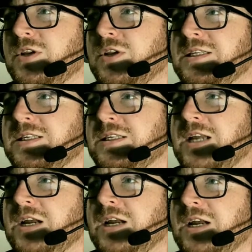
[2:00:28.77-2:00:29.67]
ball there.
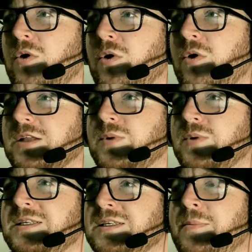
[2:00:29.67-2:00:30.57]
Tuanzebe finds
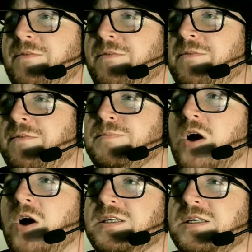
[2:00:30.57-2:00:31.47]
Marcus Edwards.
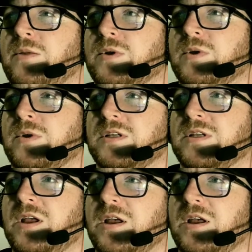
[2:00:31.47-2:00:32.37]

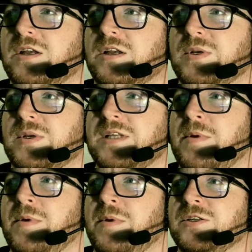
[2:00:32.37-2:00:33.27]
Tuanzebe makes the run.
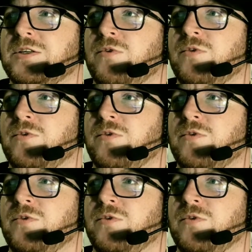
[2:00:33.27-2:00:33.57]
Edwards comes